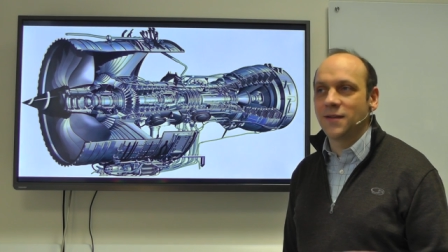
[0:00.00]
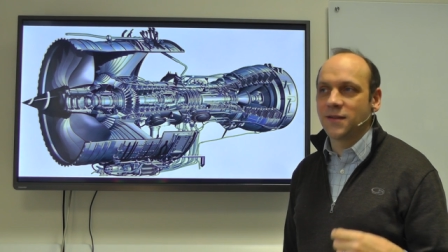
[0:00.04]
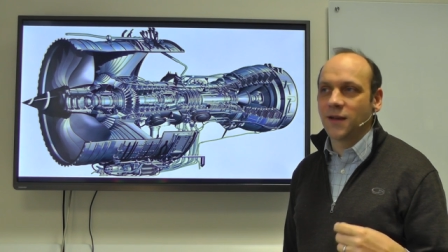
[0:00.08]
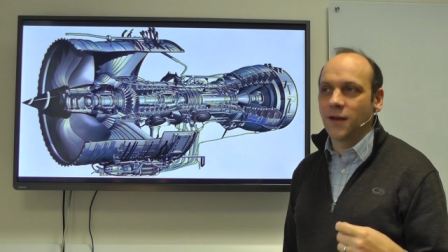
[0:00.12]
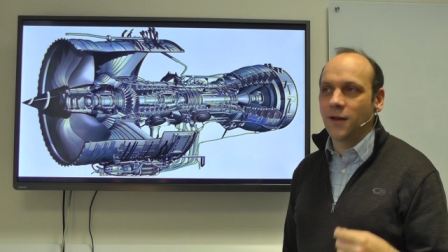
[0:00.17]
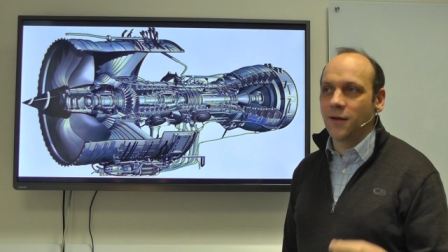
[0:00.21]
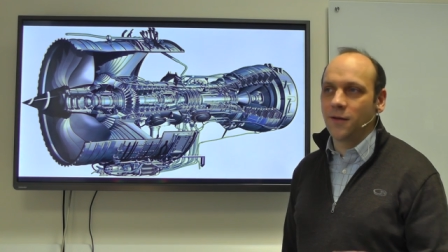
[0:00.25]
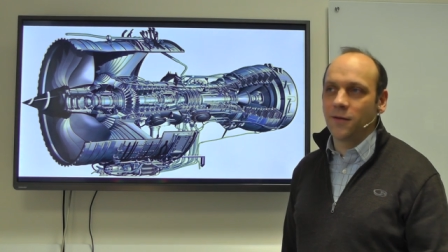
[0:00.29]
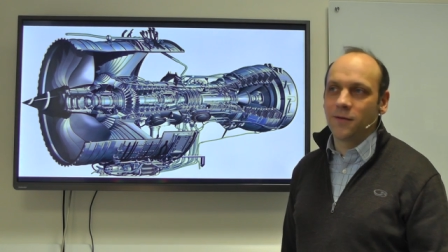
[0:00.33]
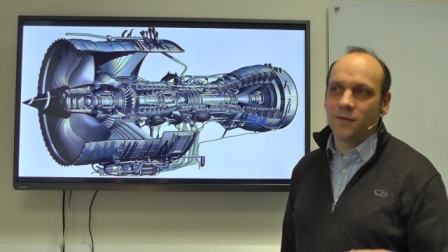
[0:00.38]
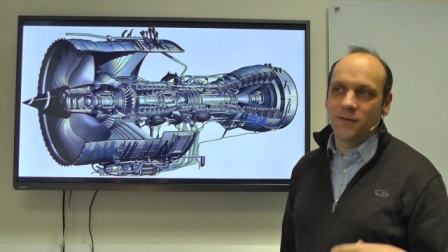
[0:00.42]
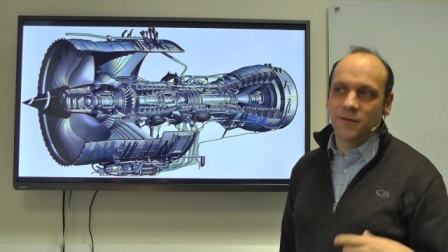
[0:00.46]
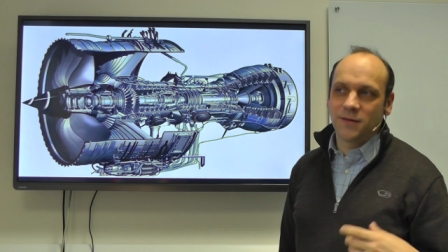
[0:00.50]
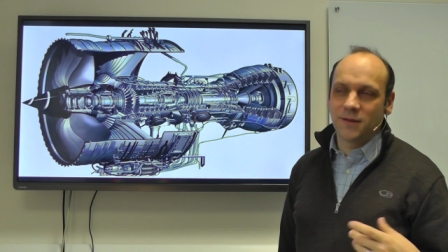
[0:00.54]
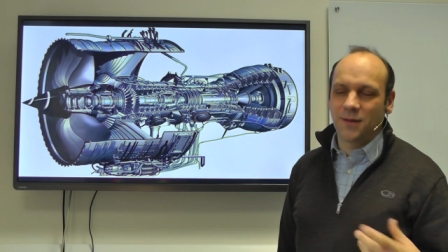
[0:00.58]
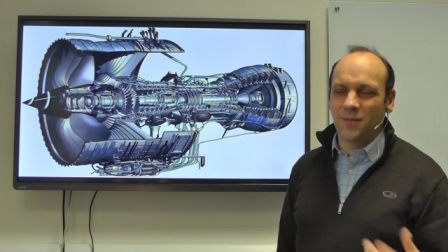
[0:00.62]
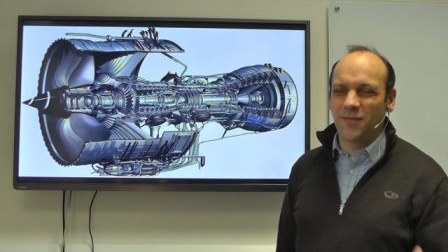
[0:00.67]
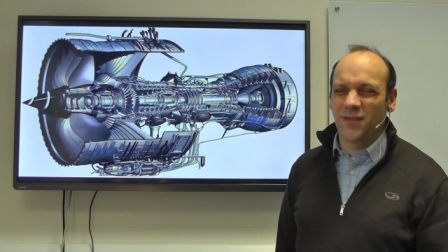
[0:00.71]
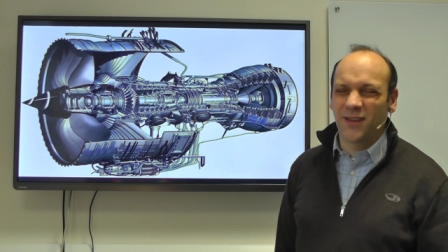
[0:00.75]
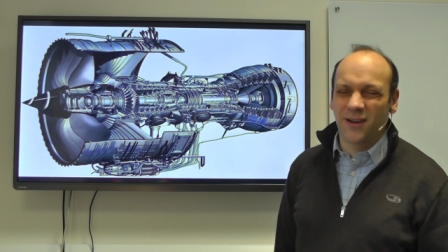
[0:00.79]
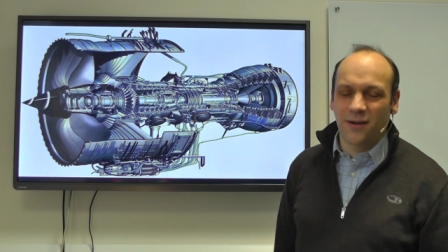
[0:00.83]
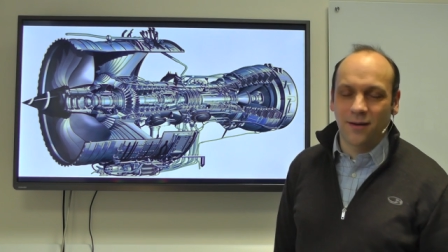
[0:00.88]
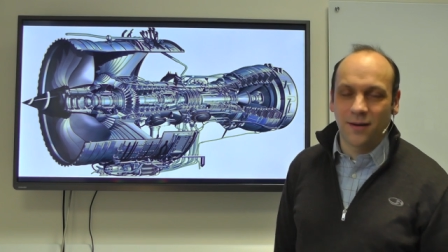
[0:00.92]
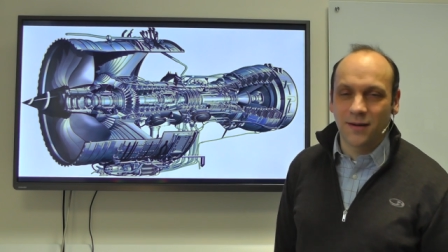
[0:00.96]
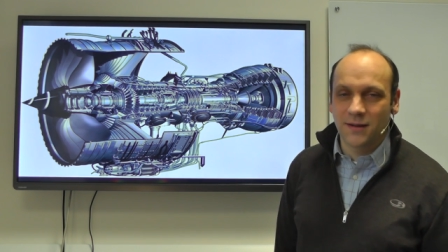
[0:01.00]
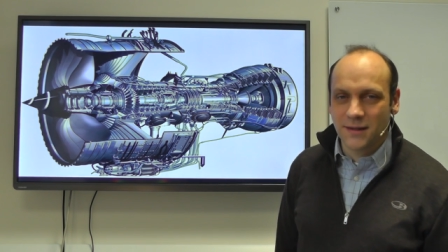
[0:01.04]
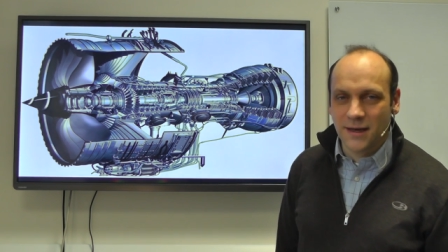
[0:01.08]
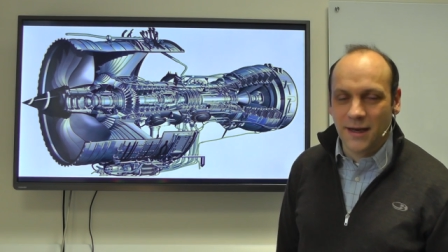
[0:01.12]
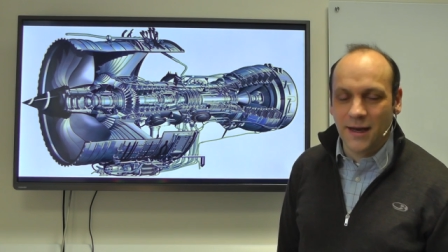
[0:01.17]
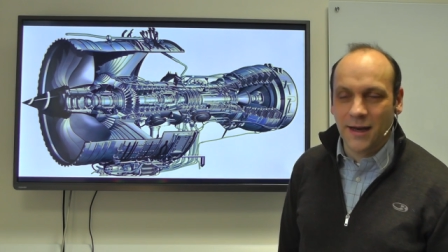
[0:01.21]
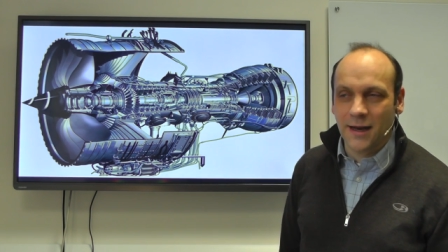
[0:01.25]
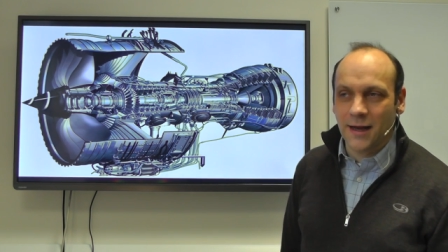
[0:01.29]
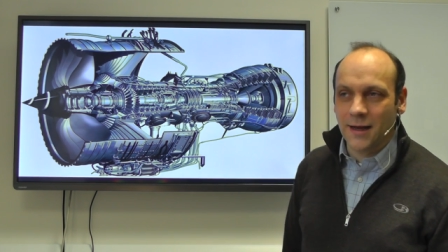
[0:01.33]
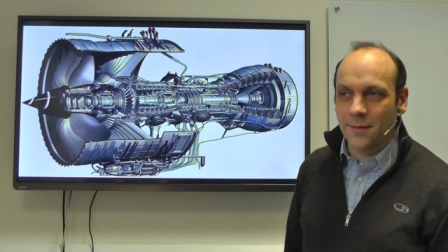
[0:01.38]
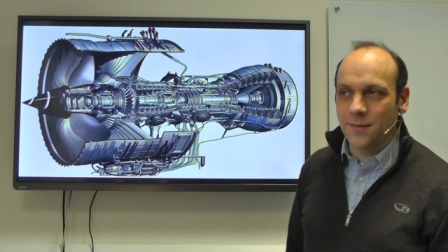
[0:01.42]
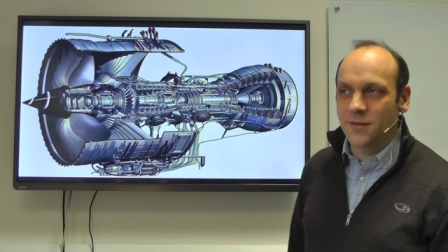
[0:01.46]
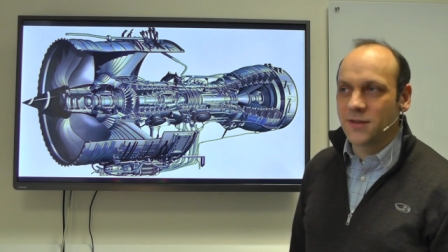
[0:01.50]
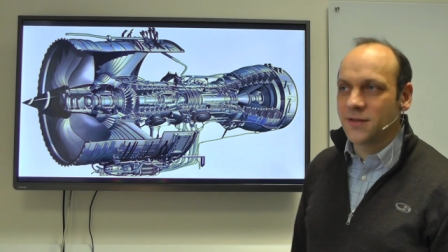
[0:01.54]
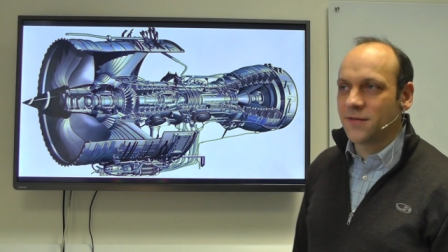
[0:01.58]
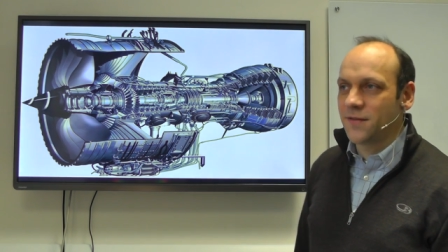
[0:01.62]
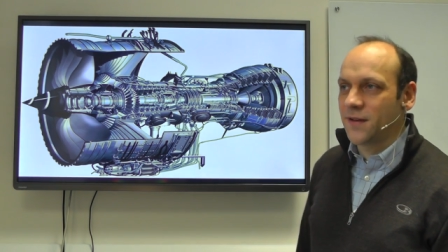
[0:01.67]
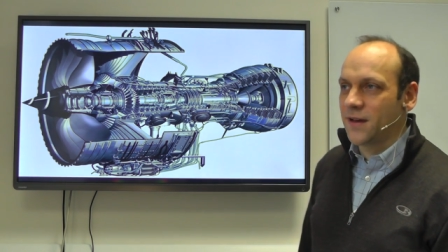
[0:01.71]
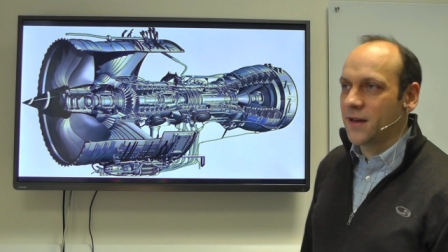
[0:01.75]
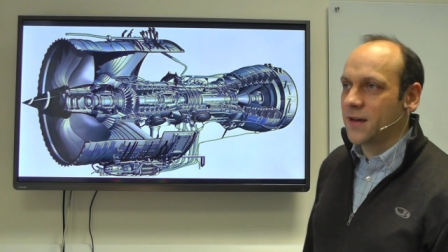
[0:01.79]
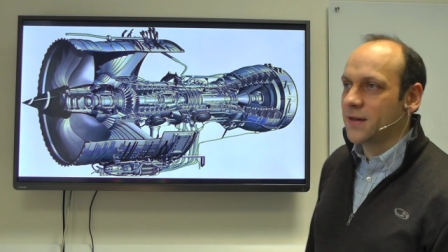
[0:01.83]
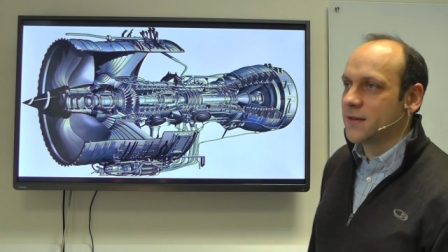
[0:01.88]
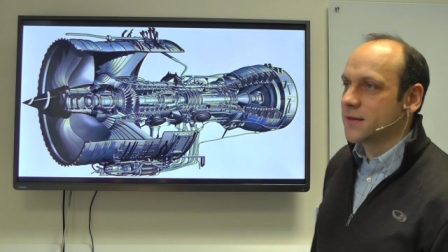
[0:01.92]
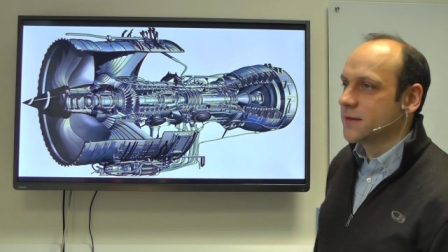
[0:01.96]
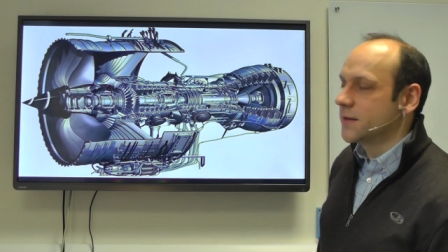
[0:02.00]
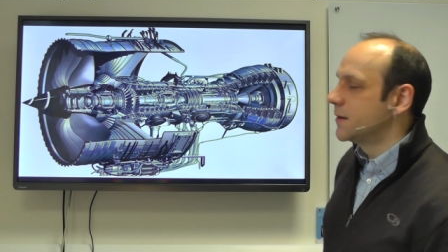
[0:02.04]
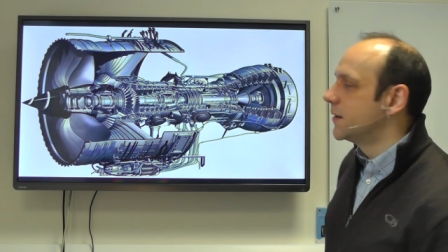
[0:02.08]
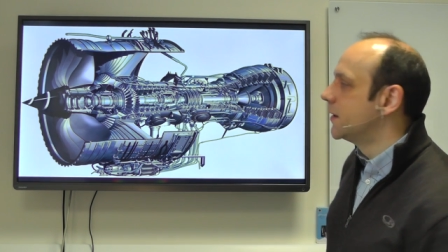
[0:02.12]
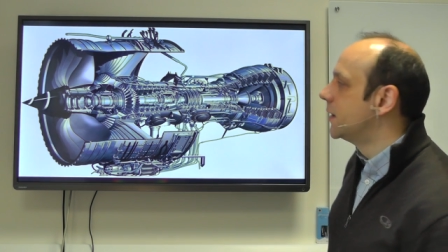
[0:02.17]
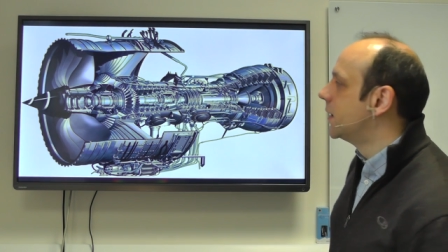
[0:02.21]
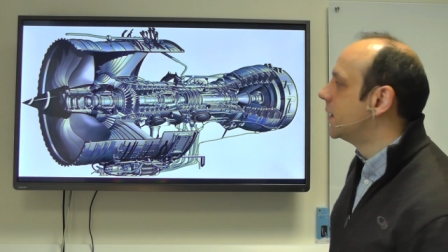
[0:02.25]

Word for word: so something like 10 atmospheres